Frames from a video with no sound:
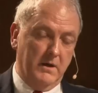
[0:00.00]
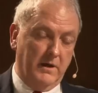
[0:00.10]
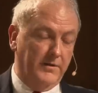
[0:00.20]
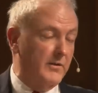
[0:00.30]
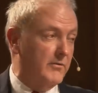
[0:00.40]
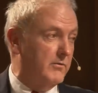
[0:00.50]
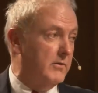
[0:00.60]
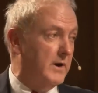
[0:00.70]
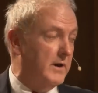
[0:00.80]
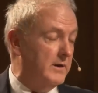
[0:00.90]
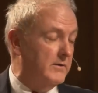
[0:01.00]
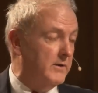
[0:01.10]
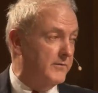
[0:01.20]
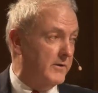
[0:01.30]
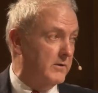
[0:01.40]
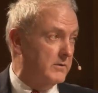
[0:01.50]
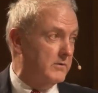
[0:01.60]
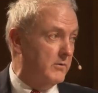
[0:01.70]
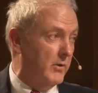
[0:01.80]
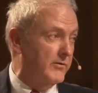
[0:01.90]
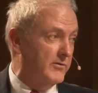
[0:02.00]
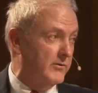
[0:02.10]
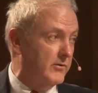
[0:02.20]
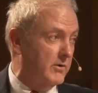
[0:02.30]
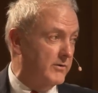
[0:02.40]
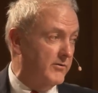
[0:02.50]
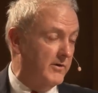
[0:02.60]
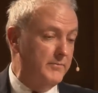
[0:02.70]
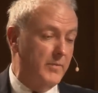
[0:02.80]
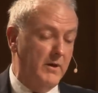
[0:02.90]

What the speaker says: I think that's a really difficult question to answer.